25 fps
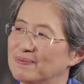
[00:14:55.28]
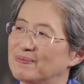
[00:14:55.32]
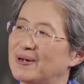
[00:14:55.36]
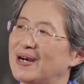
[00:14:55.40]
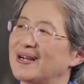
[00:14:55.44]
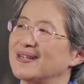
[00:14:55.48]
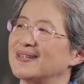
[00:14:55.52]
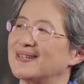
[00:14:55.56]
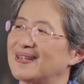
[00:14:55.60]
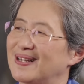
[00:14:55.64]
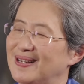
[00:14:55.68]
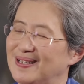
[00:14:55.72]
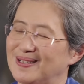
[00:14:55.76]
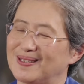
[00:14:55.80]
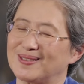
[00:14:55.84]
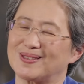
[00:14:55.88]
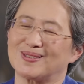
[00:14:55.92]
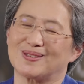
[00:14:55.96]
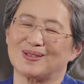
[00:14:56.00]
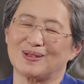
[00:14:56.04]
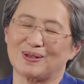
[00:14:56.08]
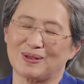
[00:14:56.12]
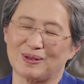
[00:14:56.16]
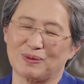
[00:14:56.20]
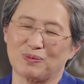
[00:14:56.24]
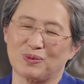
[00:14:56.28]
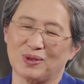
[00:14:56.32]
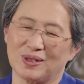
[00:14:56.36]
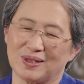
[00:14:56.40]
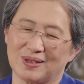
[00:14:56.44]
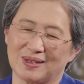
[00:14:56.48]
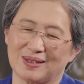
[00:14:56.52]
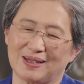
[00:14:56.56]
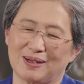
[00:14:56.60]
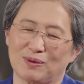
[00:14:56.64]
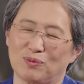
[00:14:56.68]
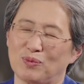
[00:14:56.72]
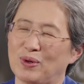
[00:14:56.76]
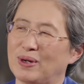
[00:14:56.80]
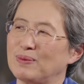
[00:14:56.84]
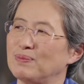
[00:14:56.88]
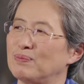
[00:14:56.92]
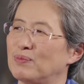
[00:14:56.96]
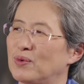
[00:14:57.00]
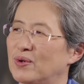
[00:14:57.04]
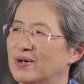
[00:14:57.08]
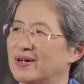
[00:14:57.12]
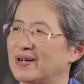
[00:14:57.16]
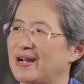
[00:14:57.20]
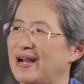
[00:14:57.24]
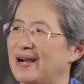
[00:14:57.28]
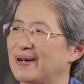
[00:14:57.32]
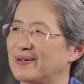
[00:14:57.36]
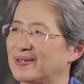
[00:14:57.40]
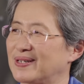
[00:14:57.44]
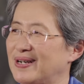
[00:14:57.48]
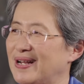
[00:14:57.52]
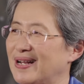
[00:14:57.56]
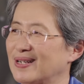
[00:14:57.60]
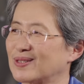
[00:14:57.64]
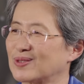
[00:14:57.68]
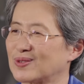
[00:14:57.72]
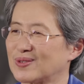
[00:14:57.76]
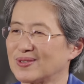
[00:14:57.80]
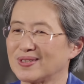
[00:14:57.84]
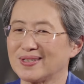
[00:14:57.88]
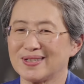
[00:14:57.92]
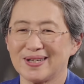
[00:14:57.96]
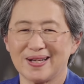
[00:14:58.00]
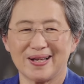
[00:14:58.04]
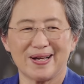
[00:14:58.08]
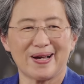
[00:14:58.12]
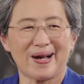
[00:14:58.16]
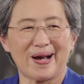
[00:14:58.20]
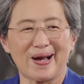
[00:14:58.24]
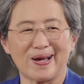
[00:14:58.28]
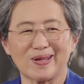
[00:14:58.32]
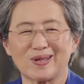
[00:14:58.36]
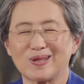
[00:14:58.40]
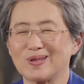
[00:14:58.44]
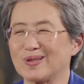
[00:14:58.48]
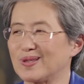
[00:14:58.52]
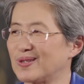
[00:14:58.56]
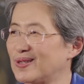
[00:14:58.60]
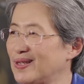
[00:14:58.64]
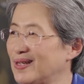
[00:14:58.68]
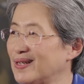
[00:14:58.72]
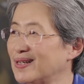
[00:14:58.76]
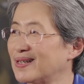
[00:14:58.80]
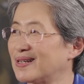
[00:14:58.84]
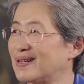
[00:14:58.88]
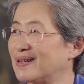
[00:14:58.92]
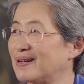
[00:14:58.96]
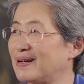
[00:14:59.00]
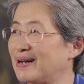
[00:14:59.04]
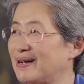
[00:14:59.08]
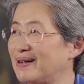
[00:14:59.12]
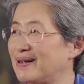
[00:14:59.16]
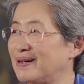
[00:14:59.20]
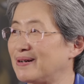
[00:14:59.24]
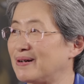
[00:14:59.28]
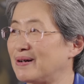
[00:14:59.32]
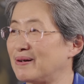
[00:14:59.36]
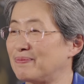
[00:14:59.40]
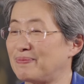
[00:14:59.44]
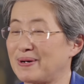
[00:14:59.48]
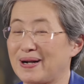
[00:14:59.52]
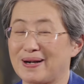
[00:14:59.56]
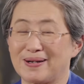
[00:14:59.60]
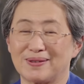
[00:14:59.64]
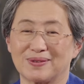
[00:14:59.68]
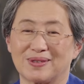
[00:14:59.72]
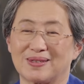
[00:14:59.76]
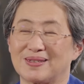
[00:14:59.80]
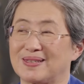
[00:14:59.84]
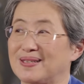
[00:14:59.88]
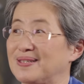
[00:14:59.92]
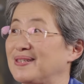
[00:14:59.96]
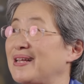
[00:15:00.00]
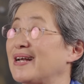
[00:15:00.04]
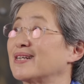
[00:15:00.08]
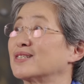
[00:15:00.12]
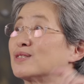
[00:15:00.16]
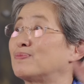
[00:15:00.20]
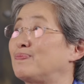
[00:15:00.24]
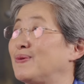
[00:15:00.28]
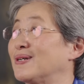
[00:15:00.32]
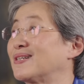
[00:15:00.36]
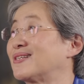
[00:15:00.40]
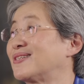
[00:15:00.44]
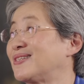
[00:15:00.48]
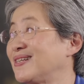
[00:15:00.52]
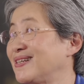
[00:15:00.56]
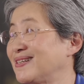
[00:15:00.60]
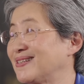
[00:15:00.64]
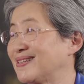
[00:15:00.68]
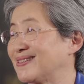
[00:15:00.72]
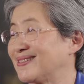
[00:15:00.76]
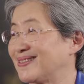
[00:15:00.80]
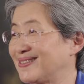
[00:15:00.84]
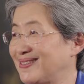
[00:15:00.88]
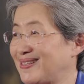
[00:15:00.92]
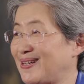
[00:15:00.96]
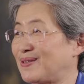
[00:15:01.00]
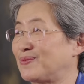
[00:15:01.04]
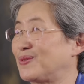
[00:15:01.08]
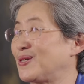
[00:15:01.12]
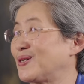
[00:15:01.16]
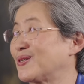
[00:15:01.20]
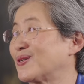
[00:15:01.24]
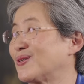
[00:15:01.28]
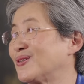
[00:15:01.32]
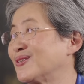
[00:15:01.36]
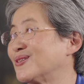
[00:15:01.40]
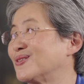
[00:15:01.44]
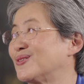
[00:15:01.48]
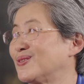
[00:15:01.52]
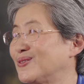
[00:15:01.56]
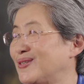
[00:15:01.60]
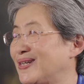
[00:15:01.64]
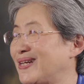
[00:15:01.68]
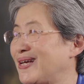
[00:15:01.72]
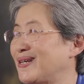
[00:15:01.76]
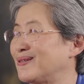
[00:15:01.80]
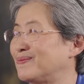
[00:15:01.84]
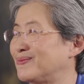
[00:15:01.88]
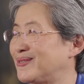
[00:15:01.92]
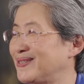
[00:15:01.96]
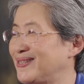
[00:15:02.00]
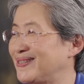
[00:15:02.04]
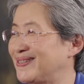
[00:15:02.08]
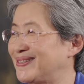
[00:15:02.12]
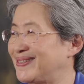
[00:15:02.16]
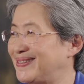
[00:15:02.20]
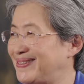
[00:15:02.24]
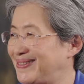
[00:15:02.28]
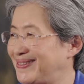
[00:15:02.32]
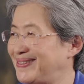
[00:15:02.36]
my case, with 1 more hour extra, I can think about the next big thing that we're going to do at AMD.